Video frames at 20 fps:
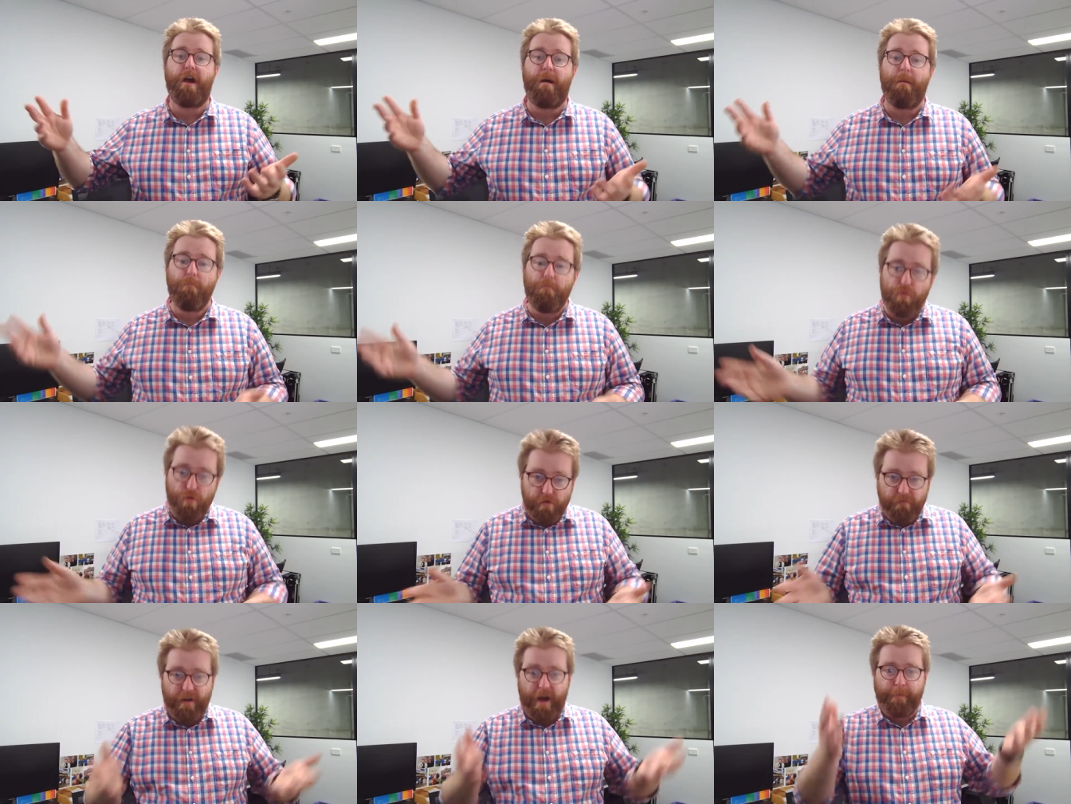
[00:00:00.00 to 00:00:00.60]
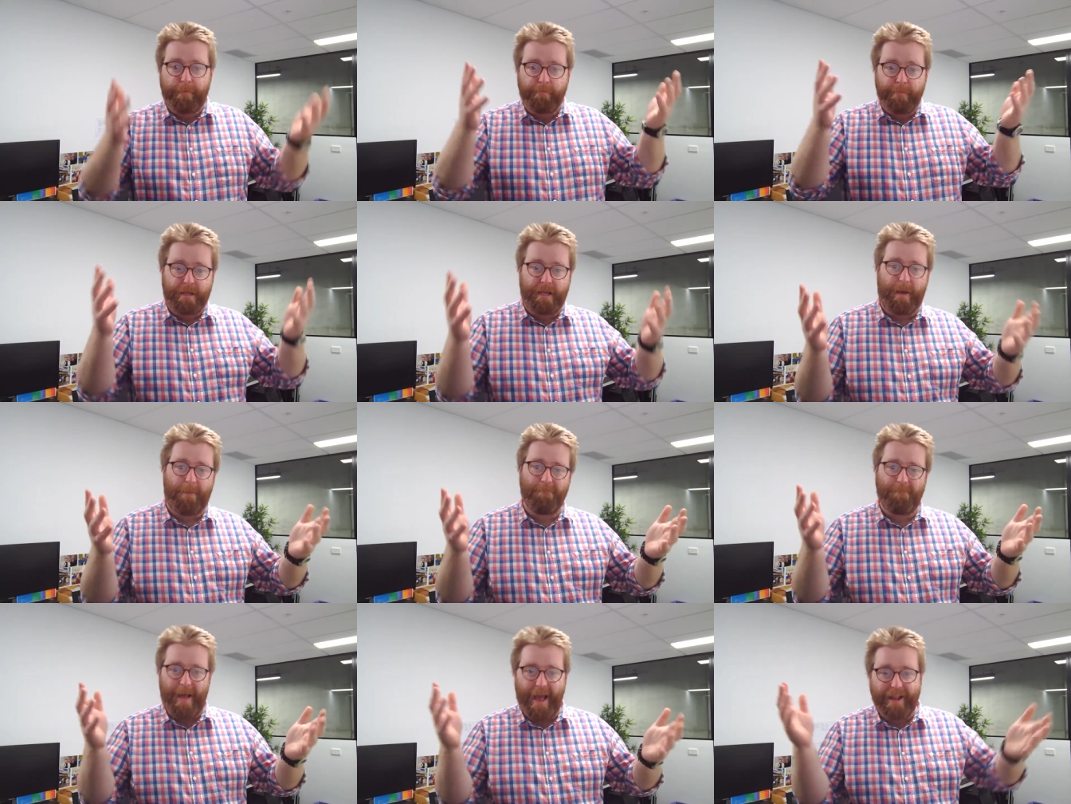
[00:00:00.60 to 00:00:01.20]
move up and
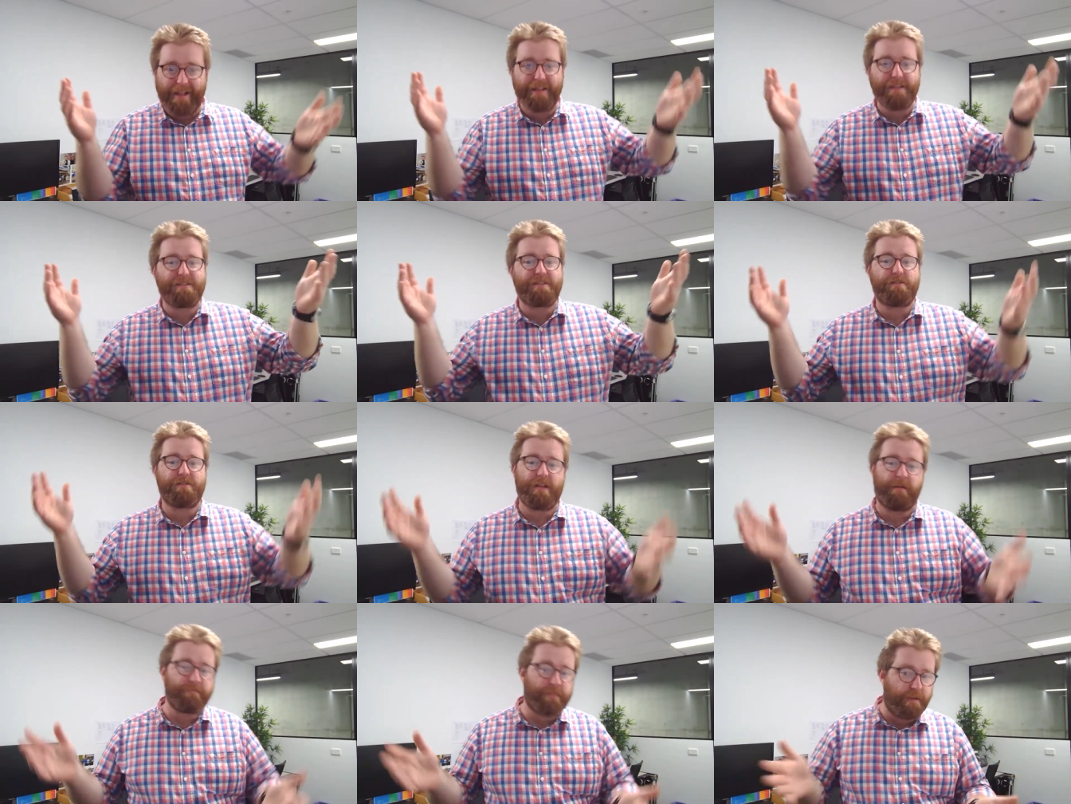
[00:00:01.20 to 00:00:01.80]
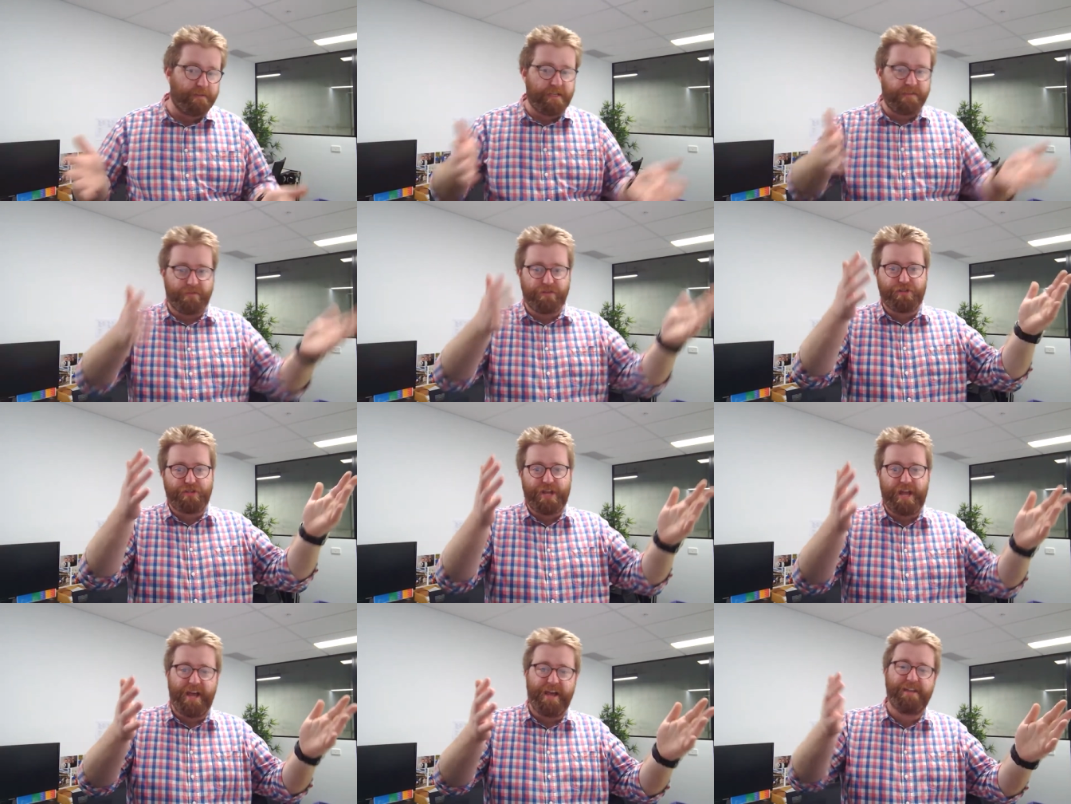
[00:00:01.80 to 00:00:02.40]
become panelists, sometimes even
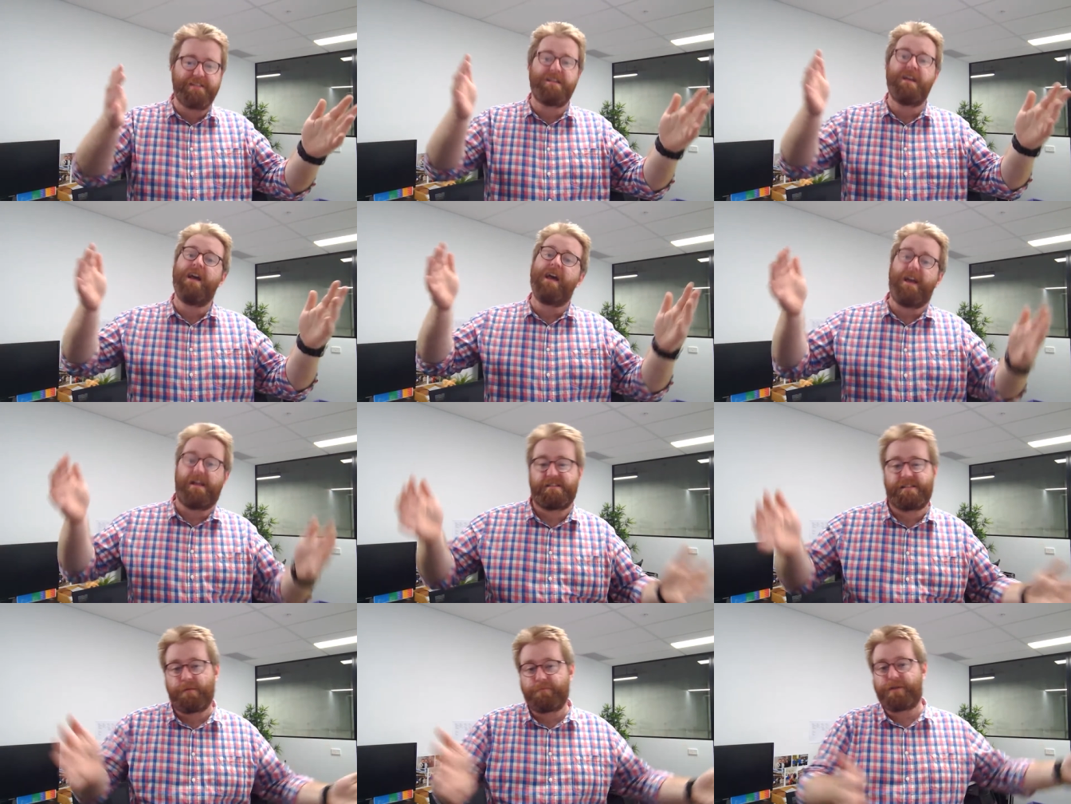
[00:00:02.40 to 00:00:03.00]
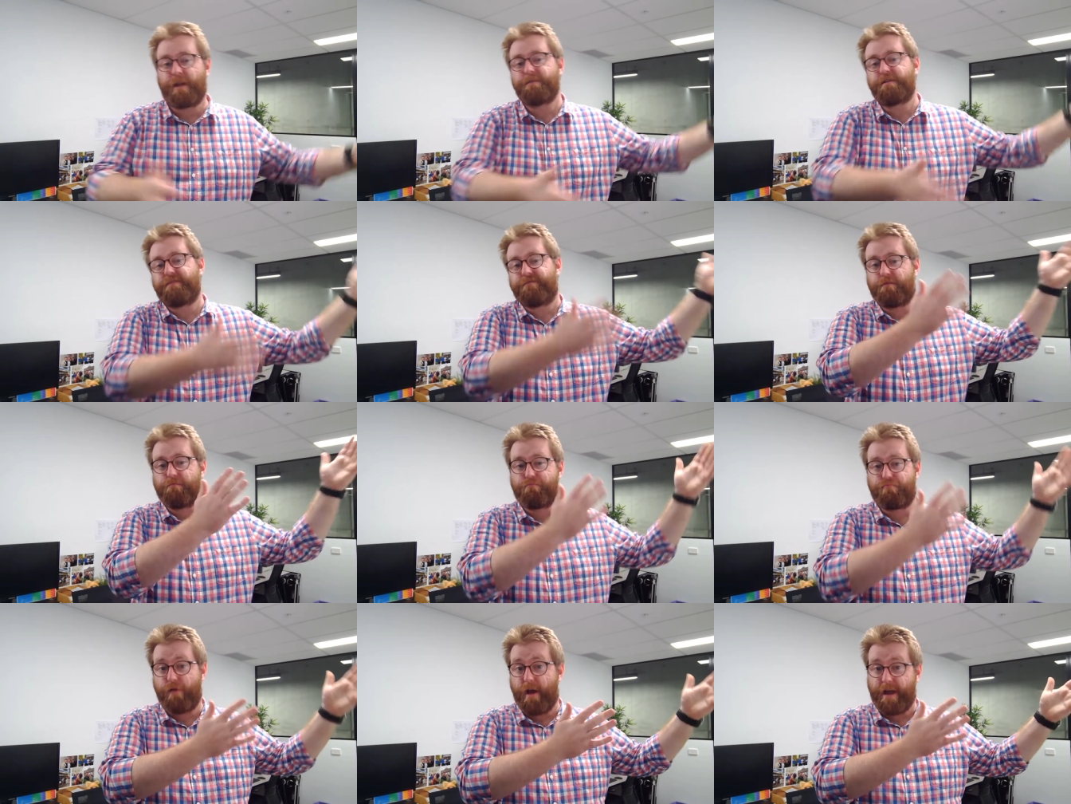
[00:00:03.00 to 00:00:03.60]
chairs, and sometimes
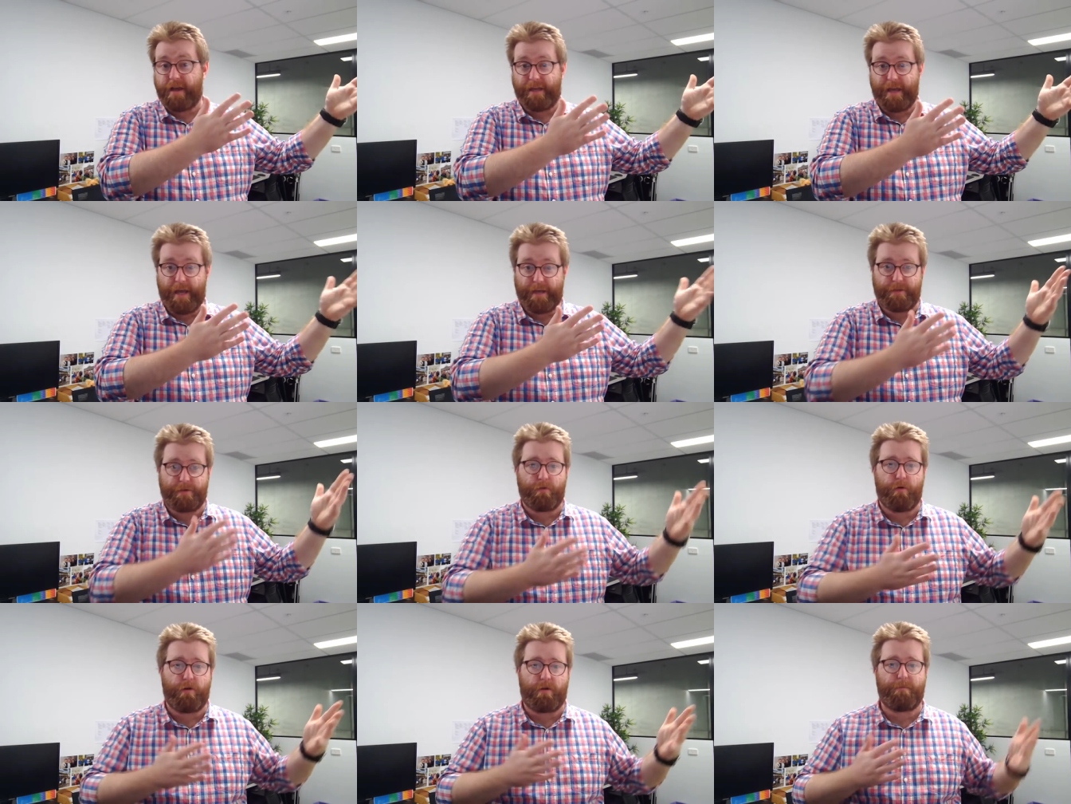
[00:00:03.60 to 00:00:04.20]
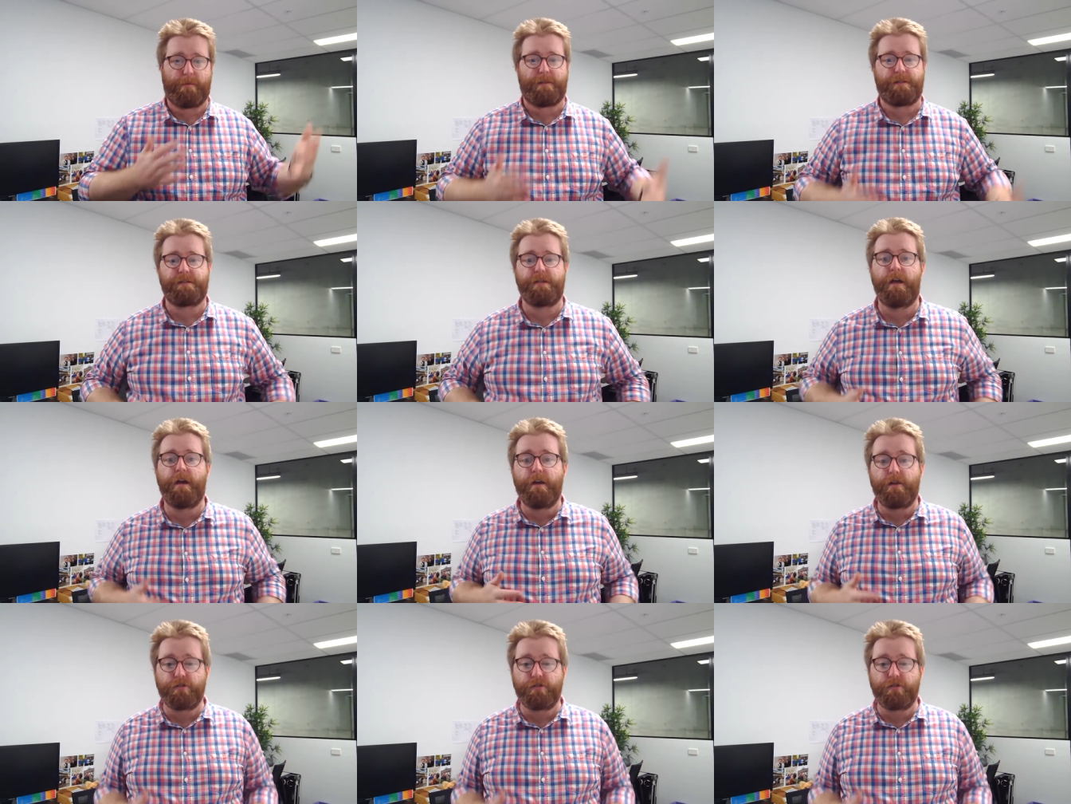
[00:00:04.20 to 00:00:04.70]
even break at tournaments.